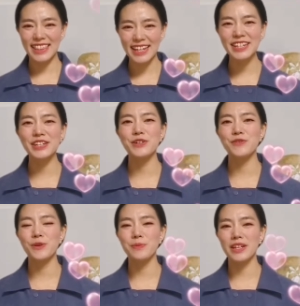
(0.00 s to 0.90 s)
Thank
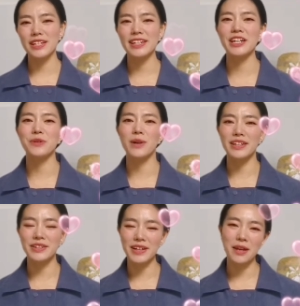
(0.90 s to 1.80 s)
you for being here when you